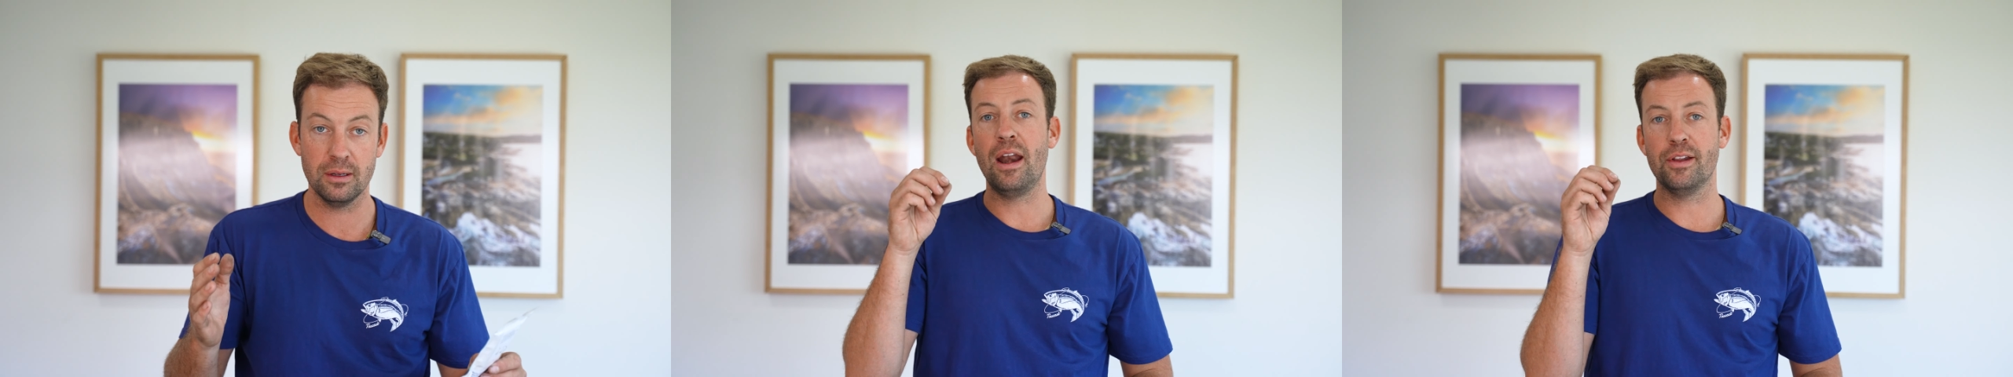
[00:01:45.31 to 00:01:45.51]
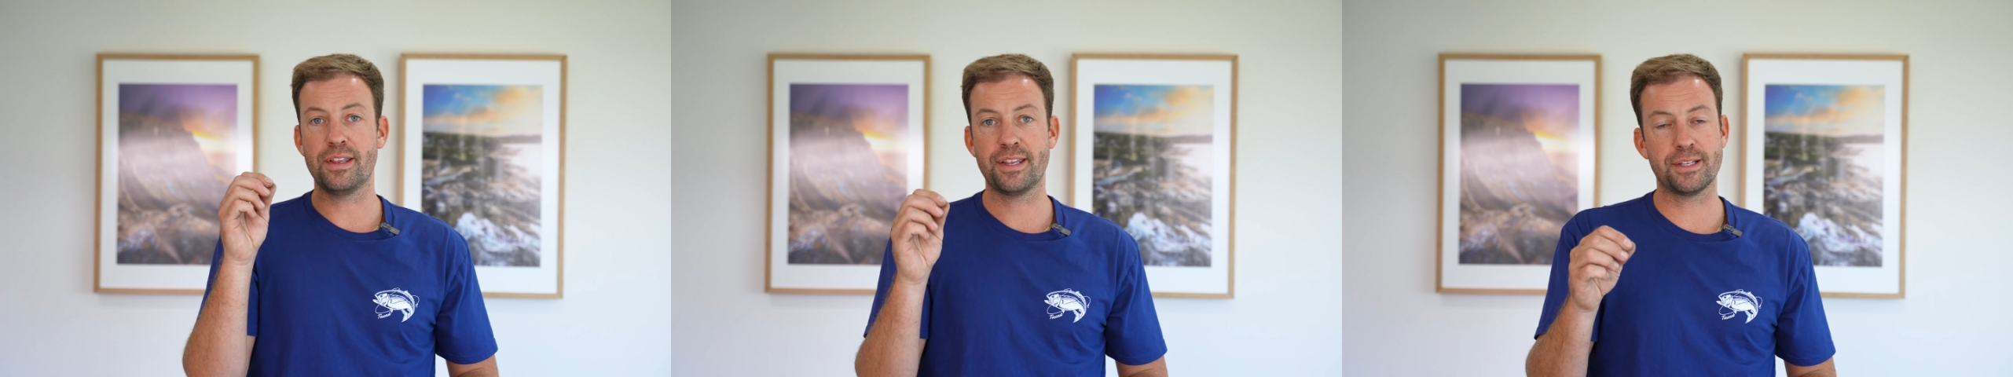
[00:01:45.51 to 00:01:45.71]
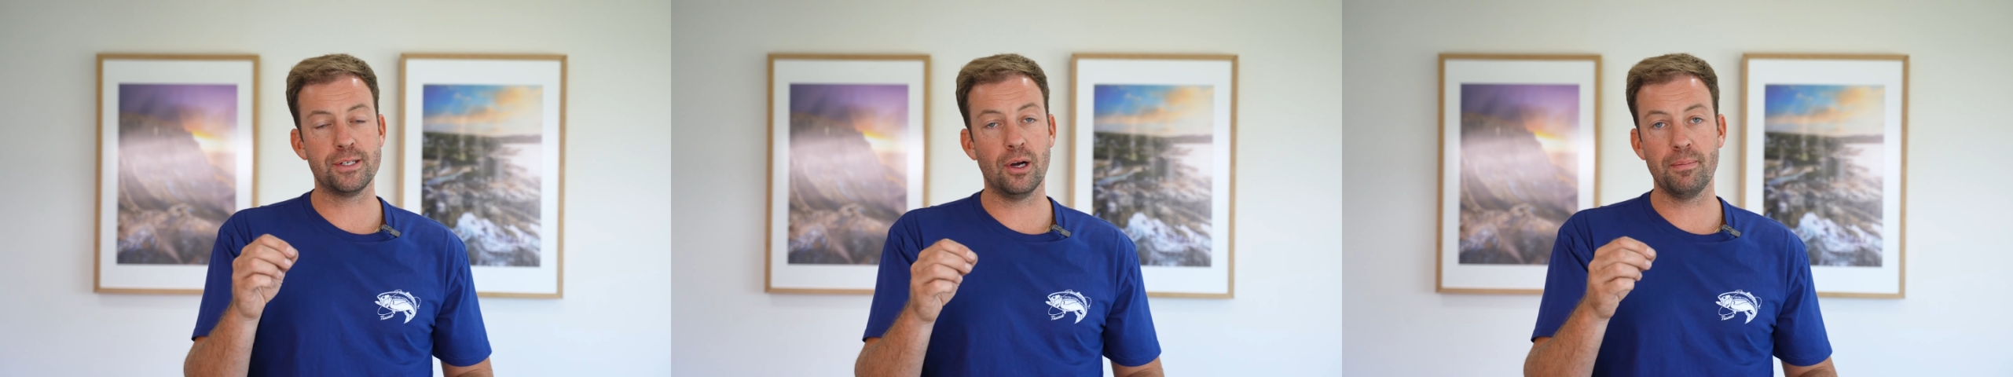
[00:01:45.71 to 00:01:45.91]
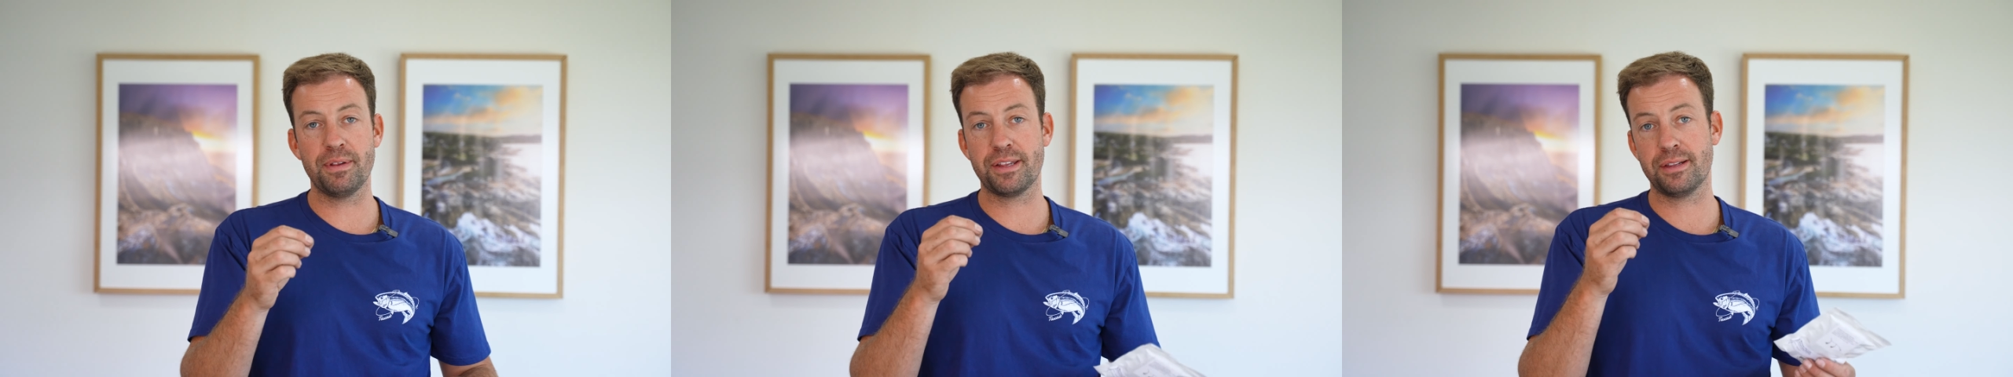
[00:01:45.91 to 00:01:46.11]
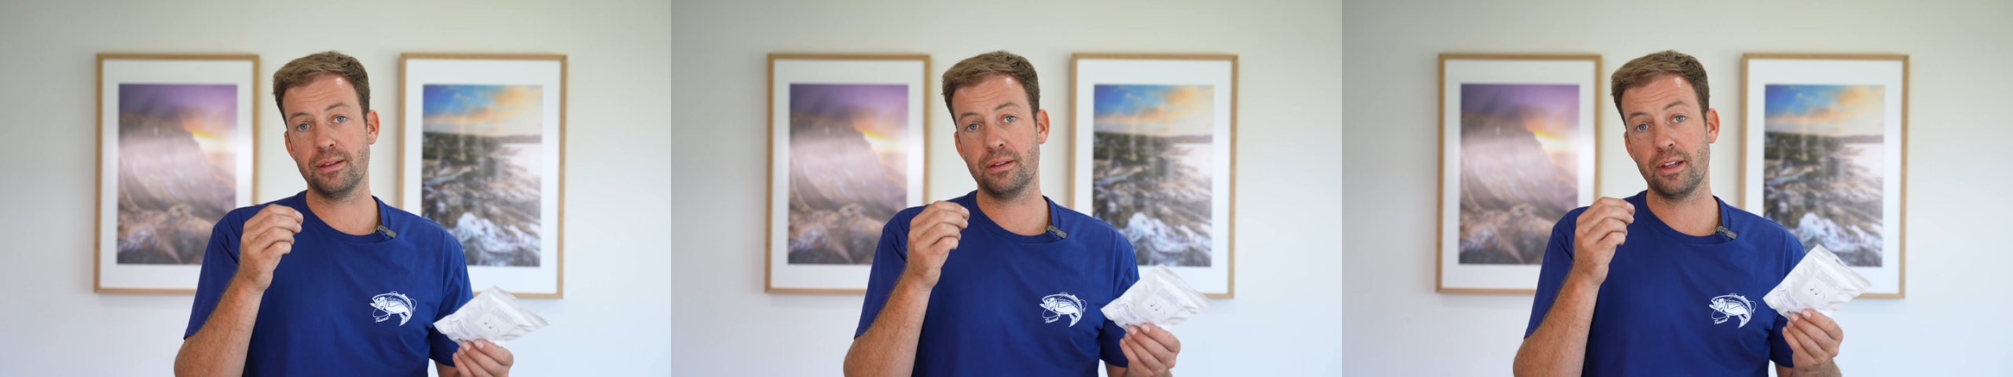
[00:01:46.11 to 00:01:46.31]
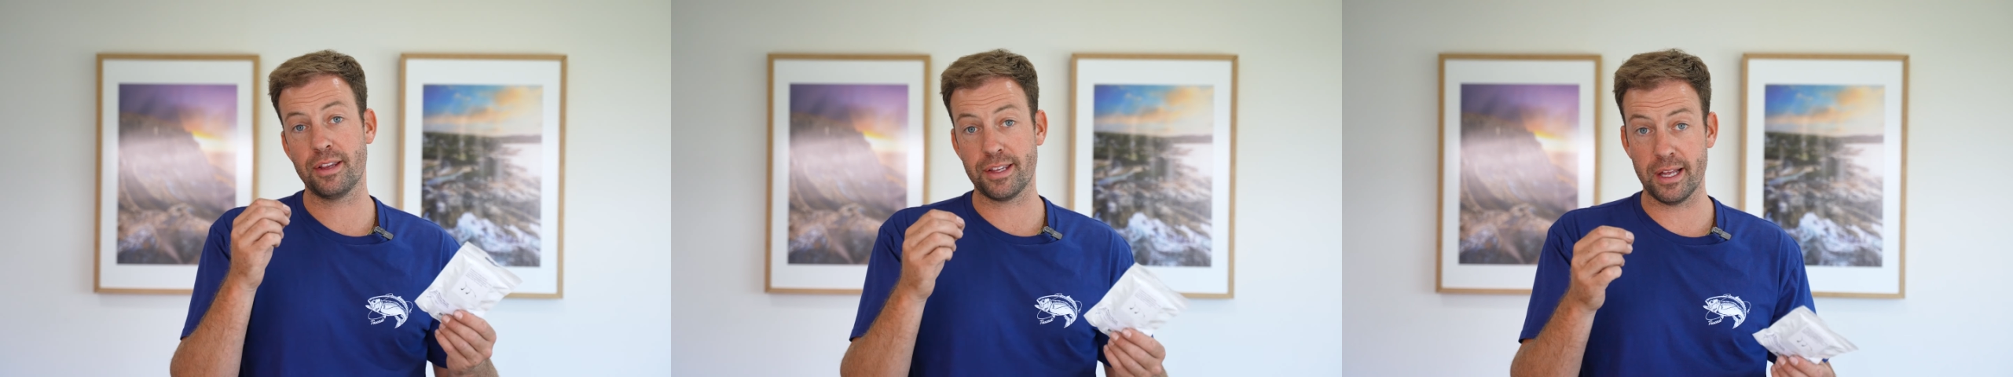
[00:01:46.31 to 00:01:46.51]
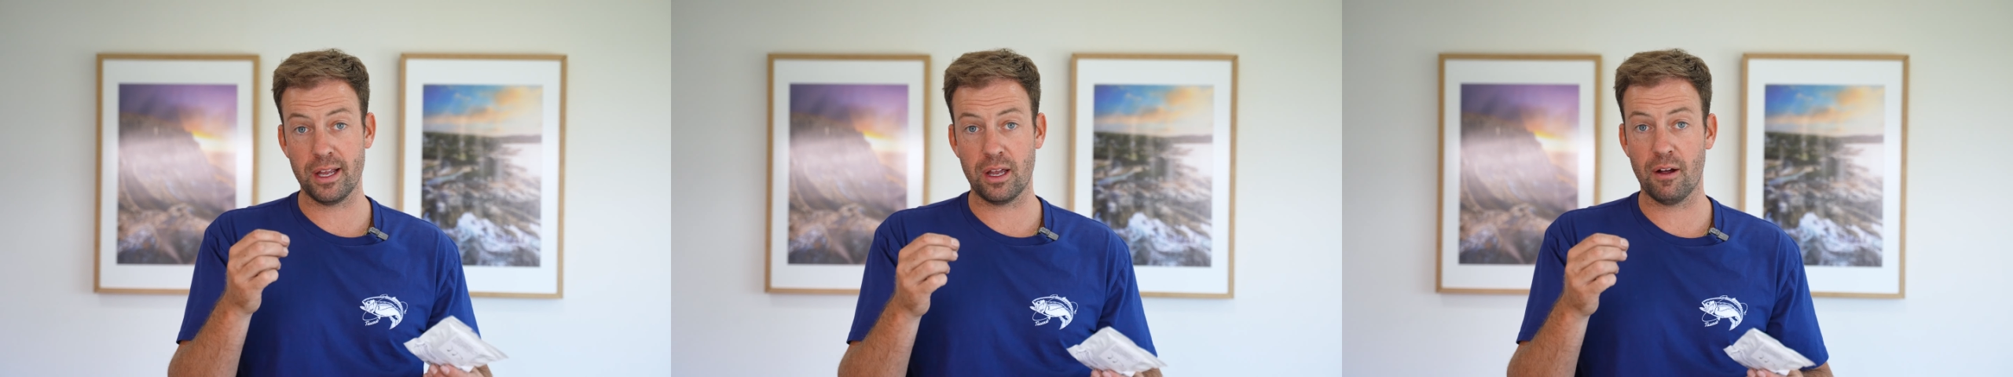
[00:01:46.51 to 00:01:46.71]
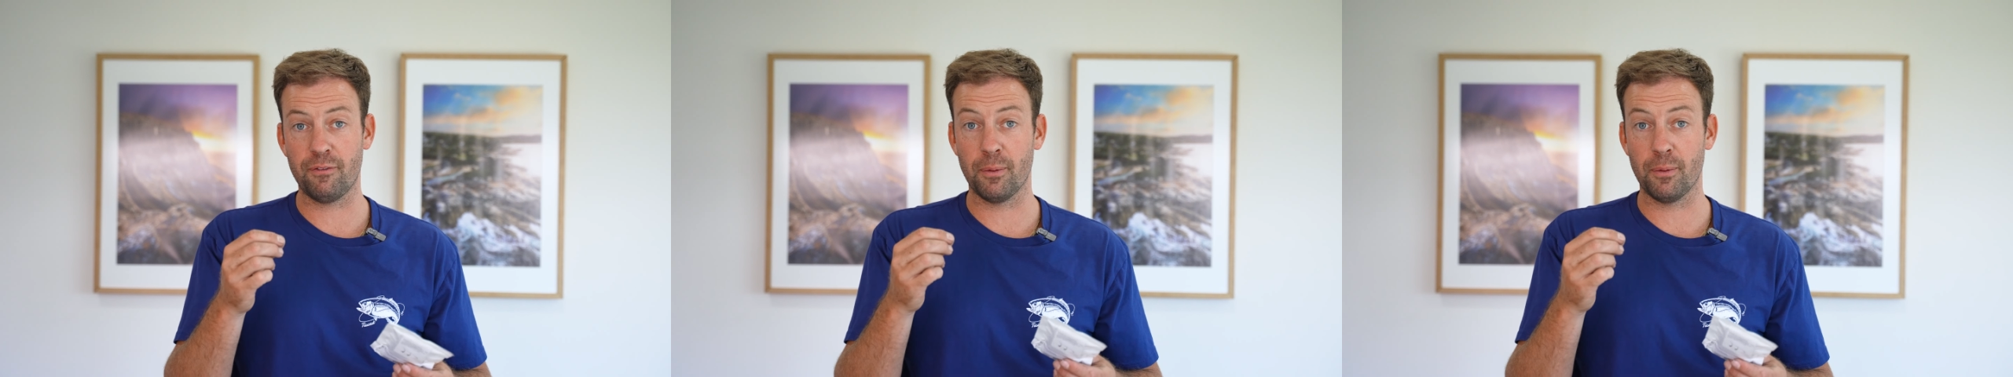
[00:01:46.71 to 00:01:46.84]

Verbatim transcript: and it stops the sinker